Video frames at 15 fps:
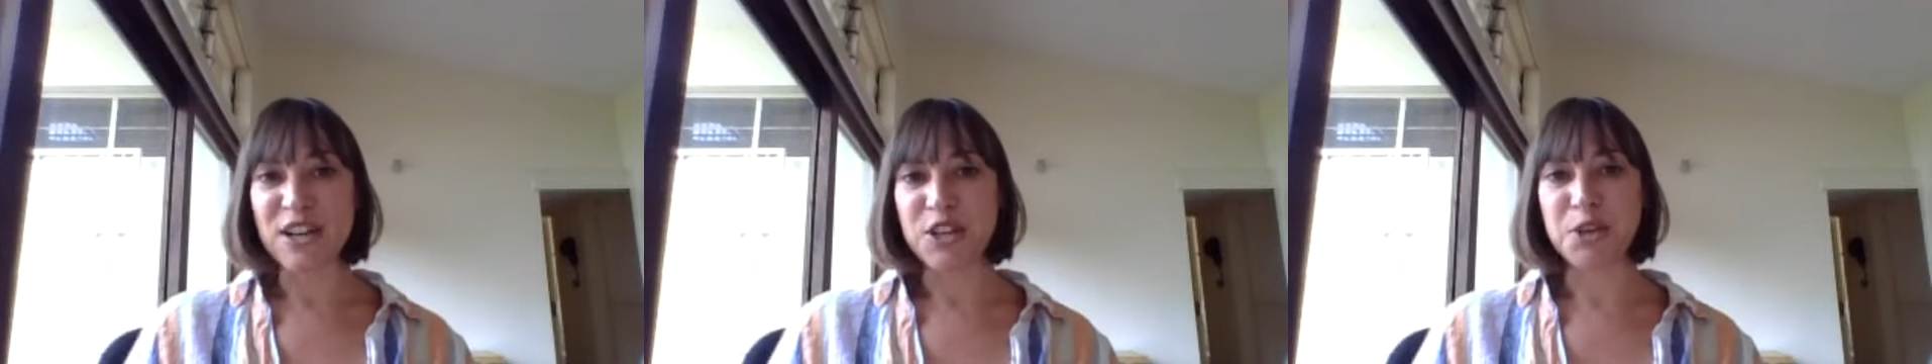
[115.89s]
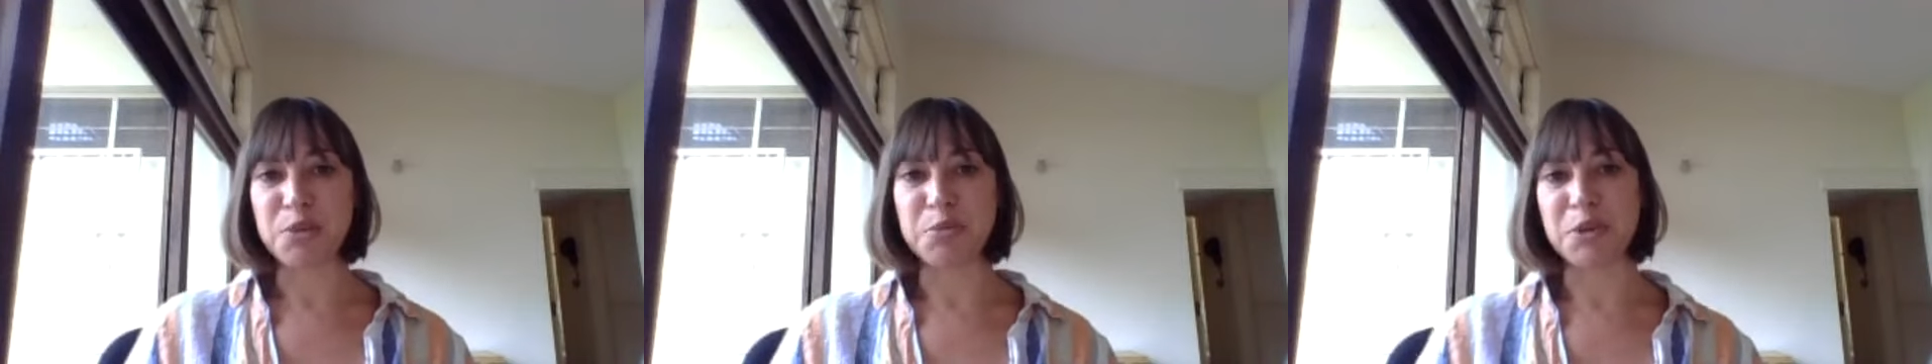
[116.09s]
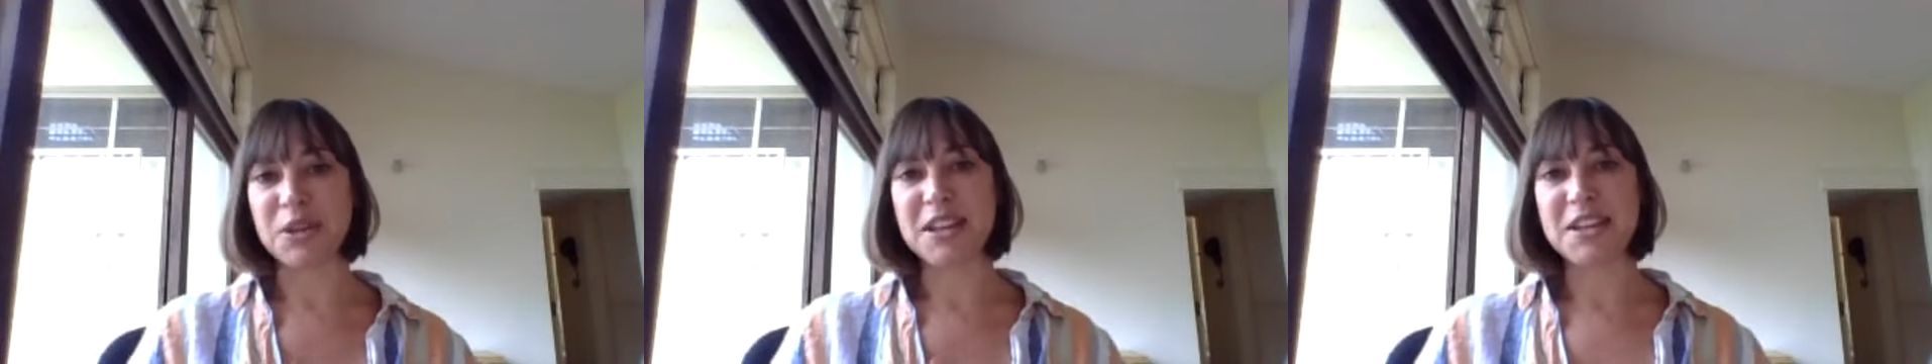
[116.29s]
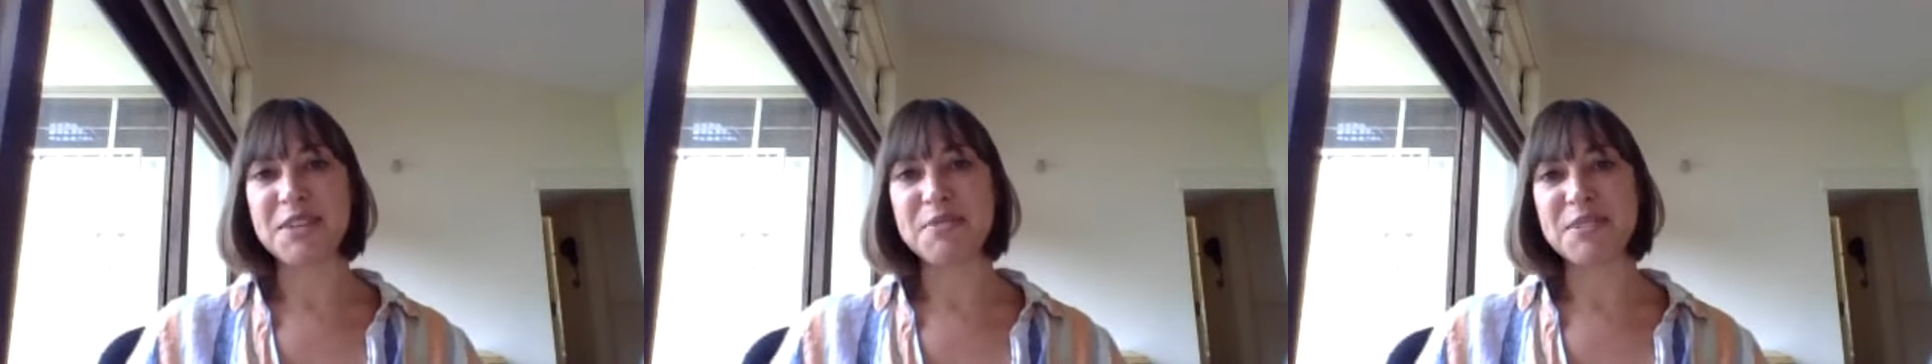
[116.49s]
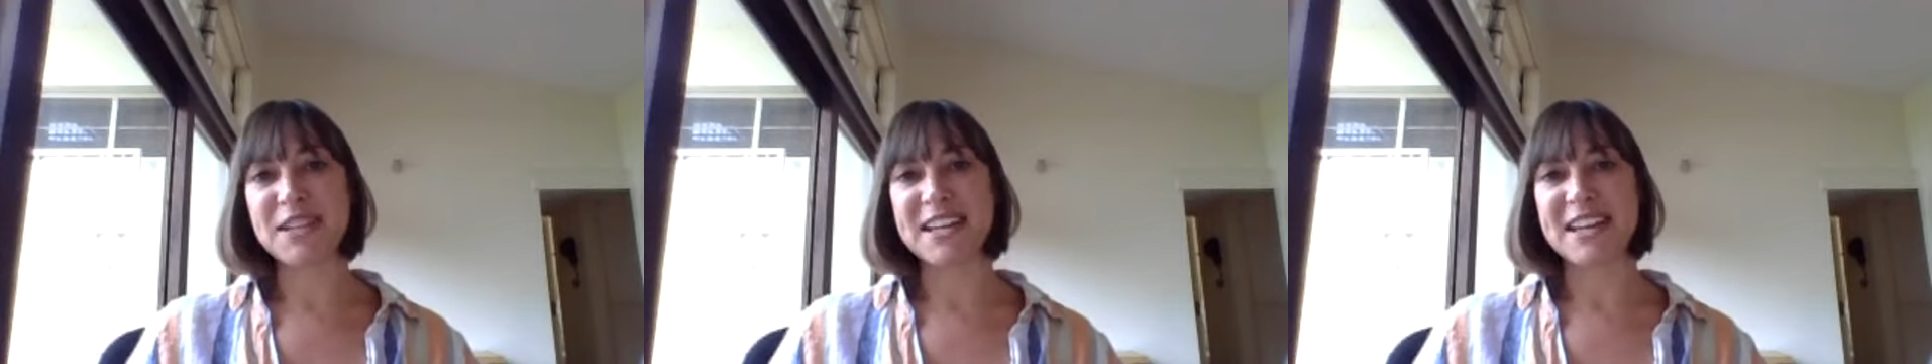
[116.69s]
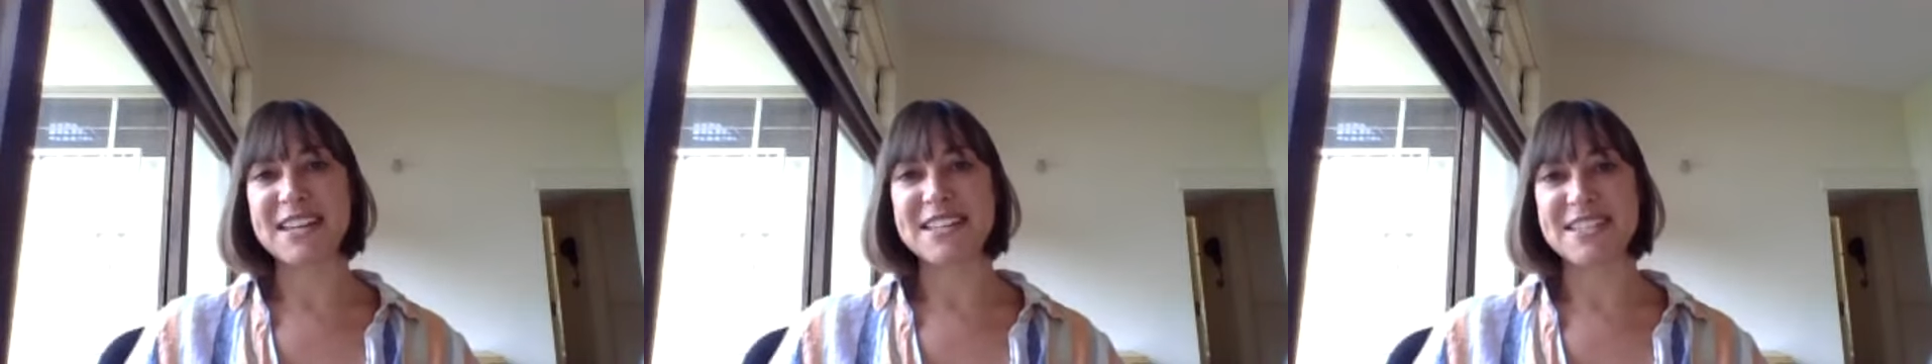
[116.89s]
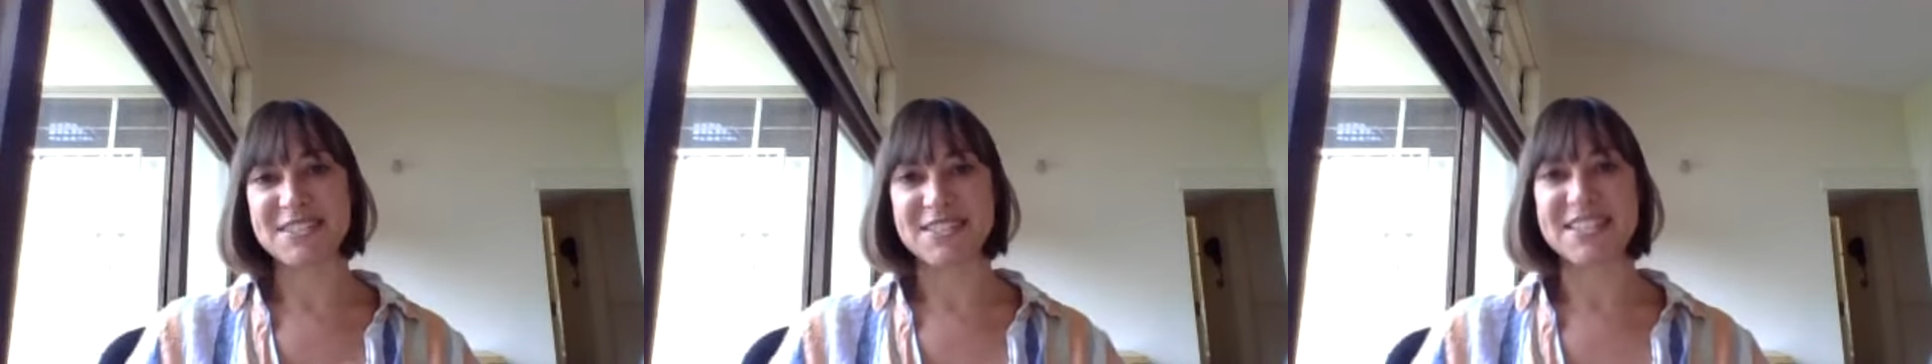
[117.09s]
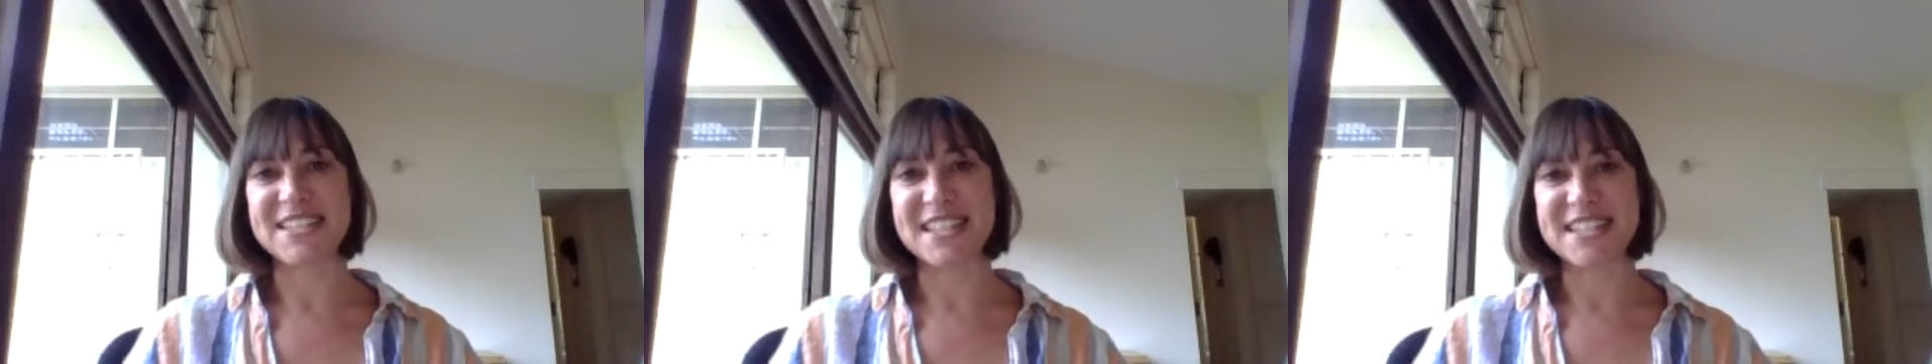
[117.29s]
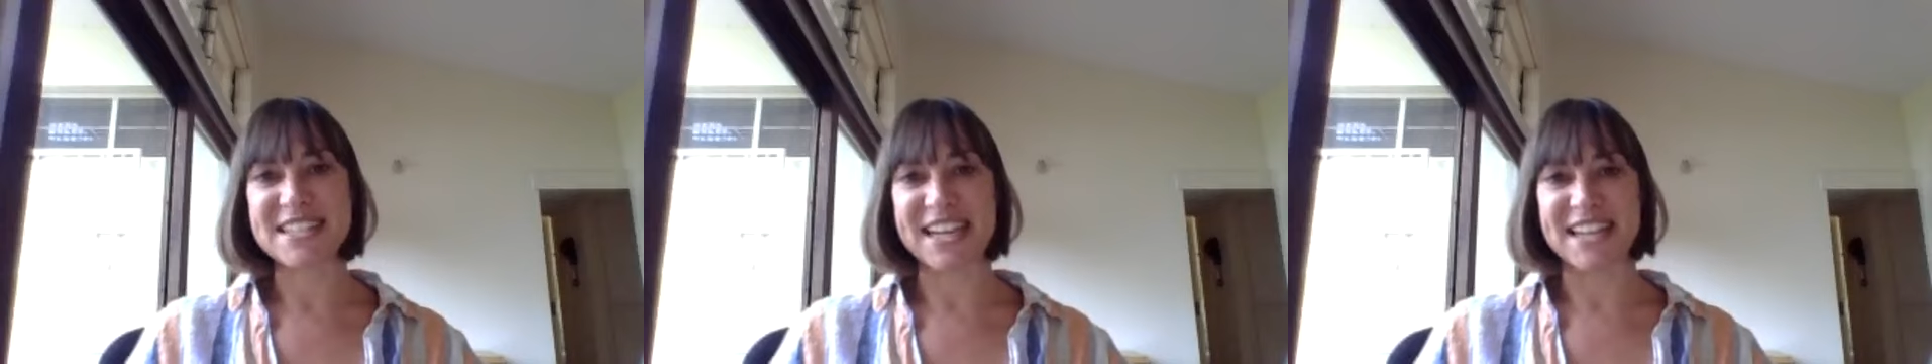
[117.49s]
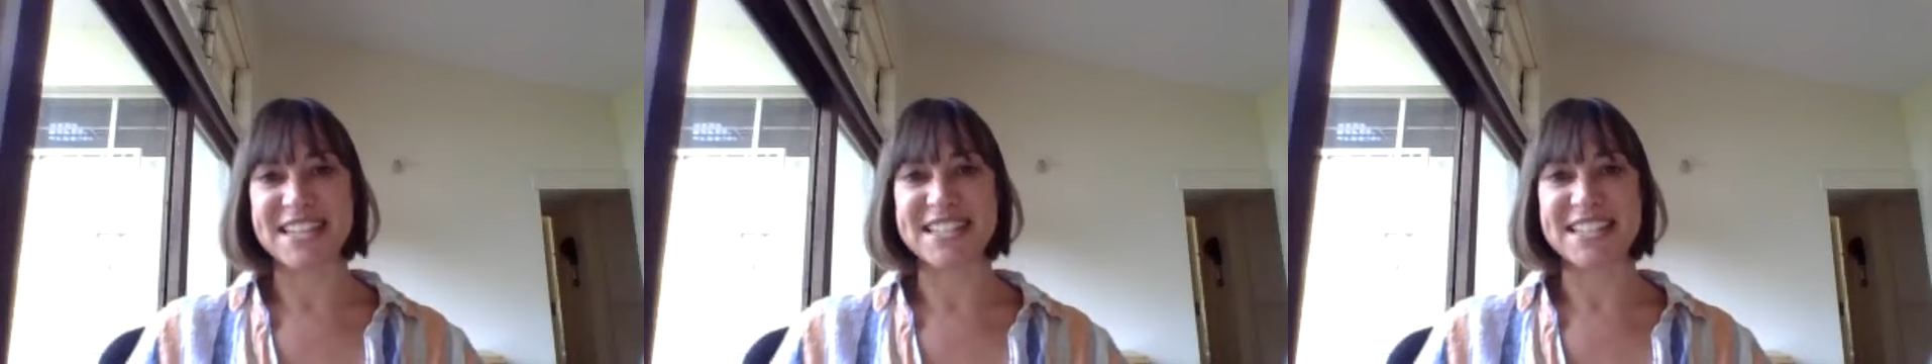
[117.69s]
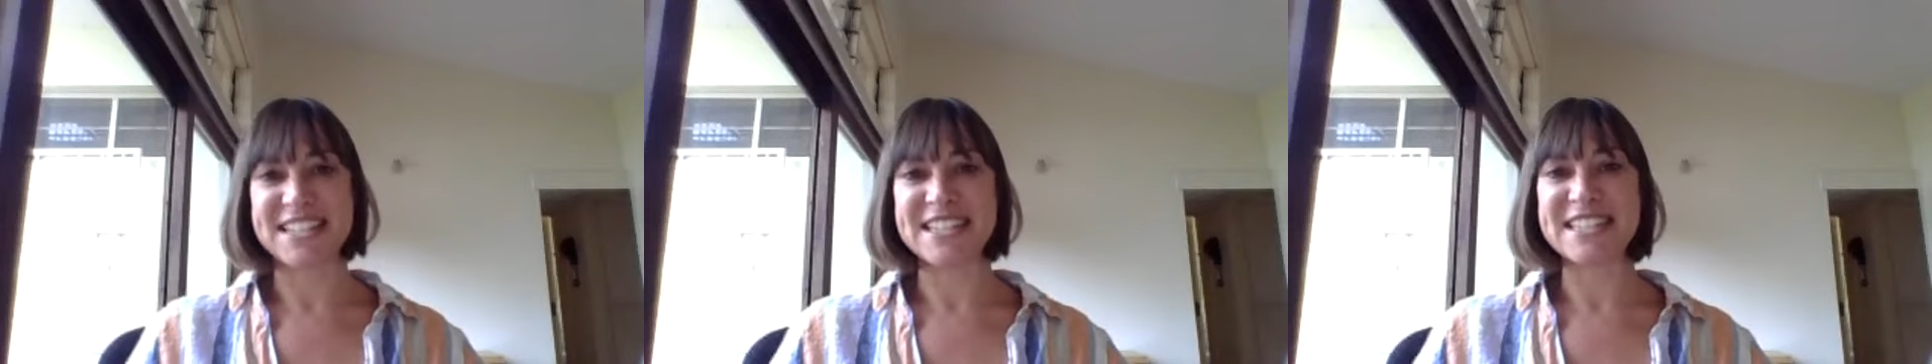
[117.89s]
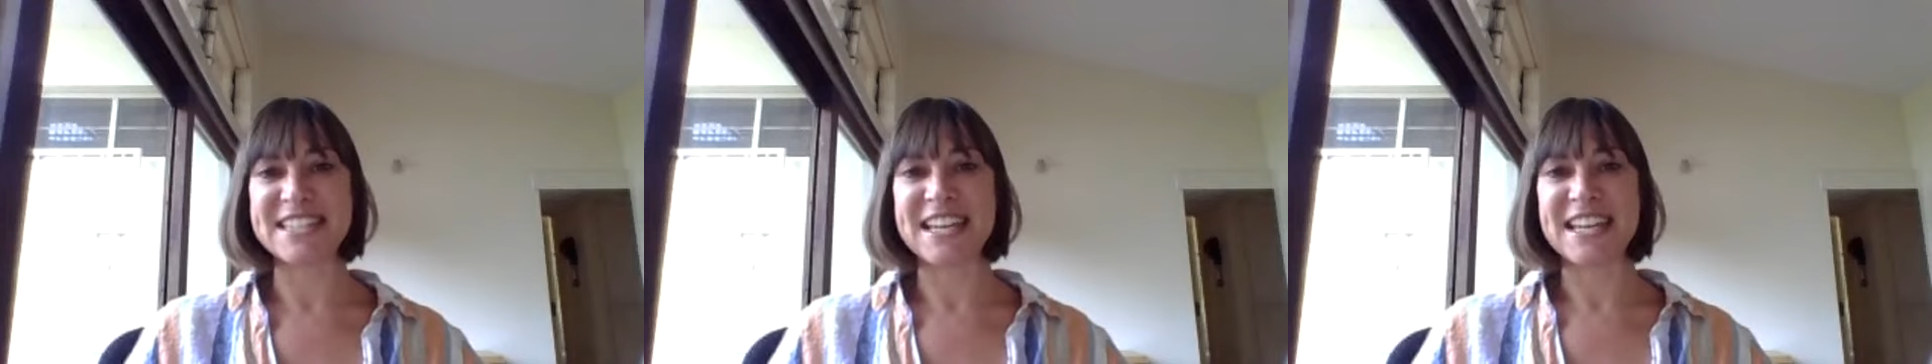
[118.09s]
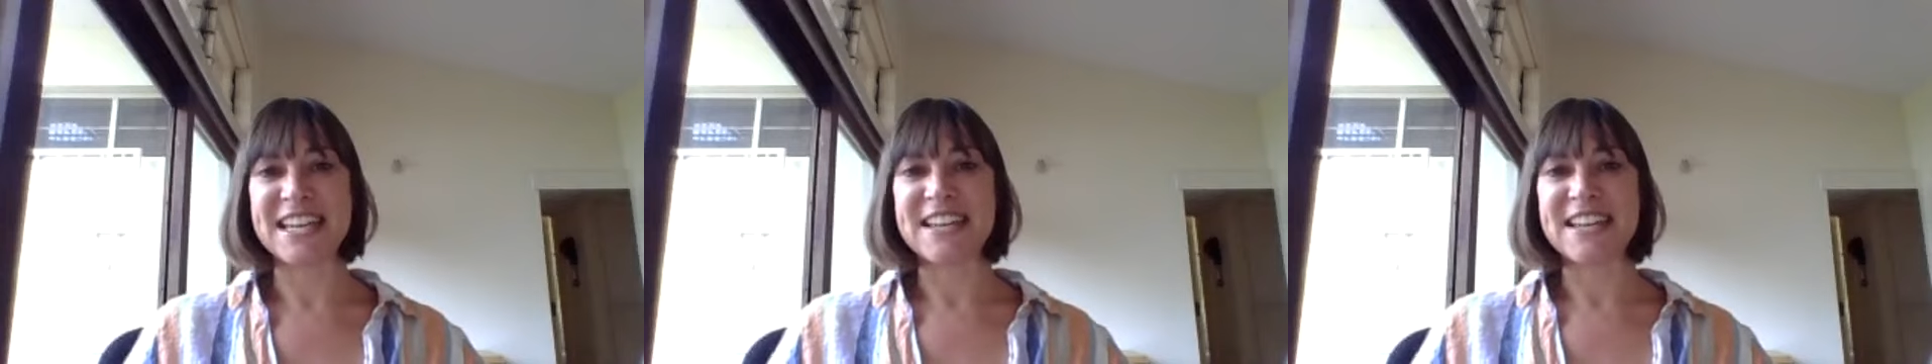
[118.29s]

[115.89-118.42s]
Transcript: your body communicates through sensations